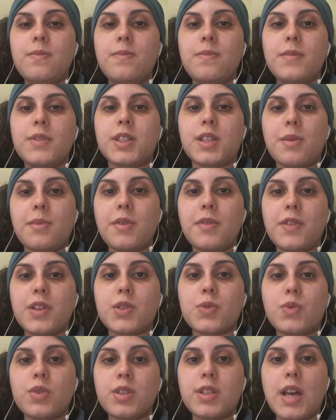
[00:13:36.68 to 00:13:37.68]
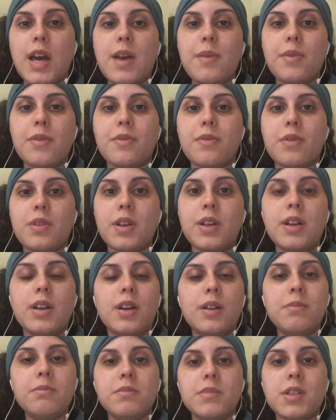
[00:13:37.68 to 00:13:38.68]
Some of us will die before he
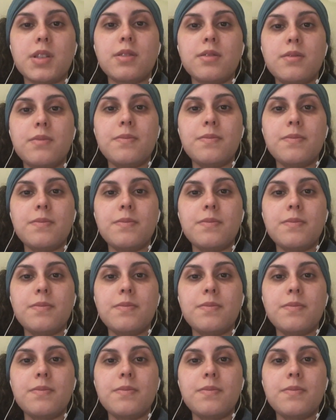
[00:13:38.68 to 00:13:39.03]
comes.